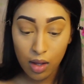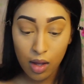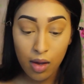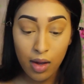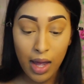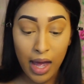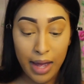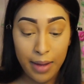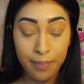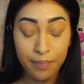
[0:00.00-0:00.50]

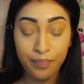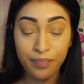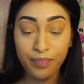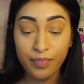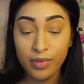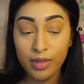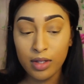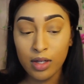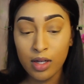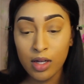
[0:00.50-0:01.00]
Okay.
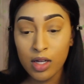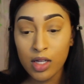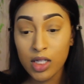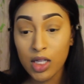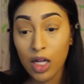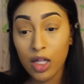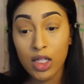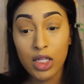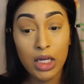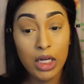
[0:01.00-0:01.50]

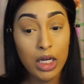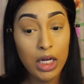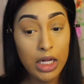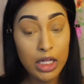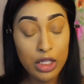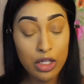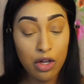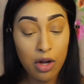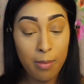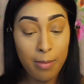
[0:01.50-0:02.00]
So to
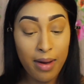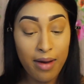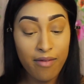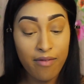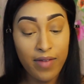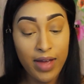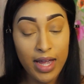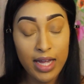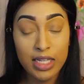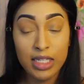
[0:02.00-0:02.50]
contour my
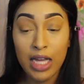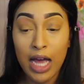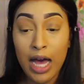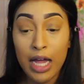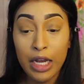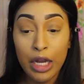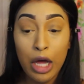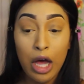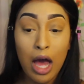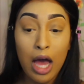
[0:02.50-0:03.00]
face,
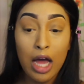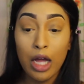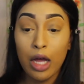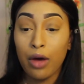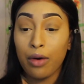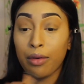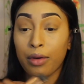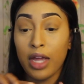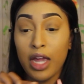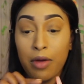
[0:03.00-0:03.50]
y'all know I
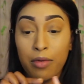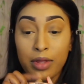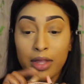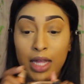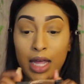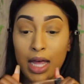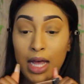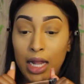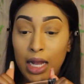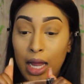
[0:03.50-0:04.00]
go in with
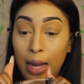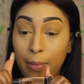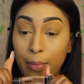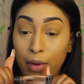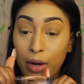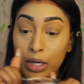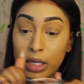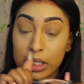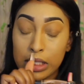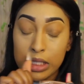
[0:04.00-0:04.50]
the LA
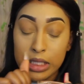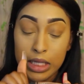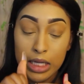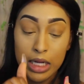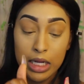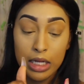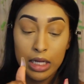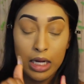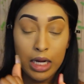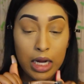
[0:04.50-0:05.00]
Pro
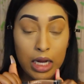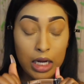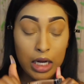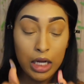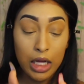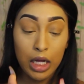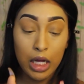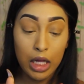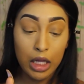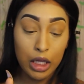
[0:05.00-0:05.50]
Concealer in the
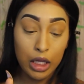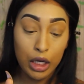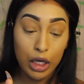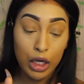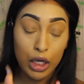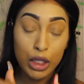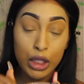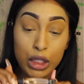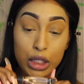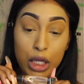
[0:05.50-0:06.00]

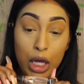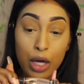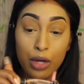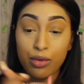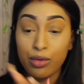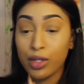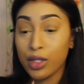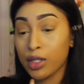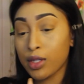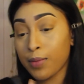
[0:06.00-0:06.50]
color
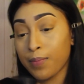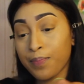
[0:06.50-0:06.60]
Toast.